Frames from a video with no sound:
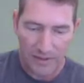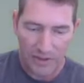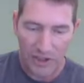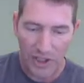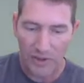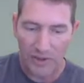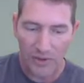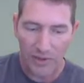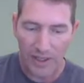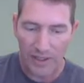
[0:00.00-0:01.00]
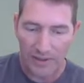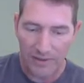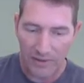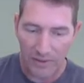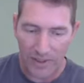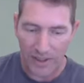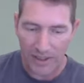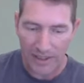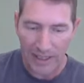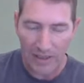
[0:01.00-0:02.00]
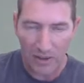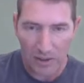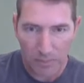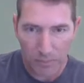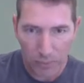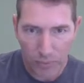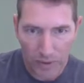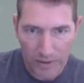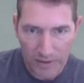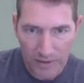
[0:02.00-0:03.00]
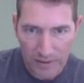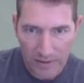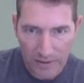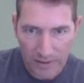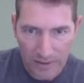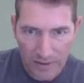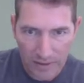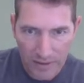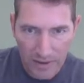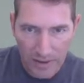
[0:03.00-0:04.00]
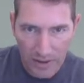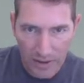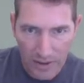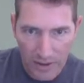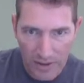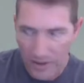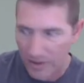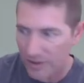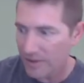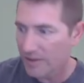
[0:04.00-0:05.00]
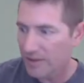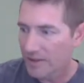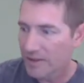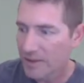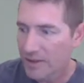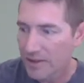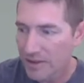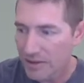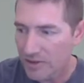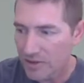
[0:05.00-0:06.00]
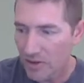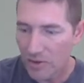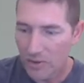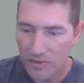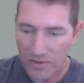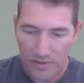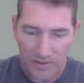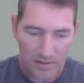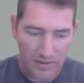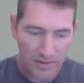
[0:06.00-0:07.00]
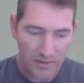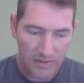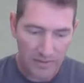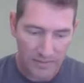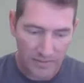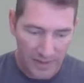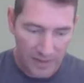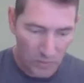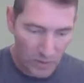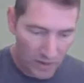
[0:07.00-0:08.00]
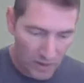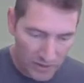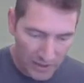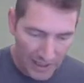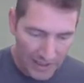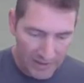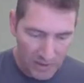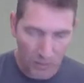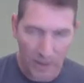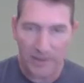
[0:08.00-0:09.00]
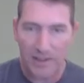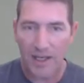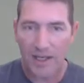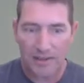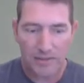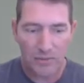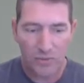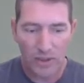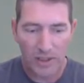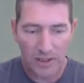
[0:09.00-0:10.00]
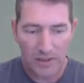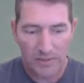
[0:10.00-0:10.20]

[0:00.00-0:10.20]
Jared Duran. Okay, and that looks pretty good. So, he's one of those guys. He's a Red Sox rookie.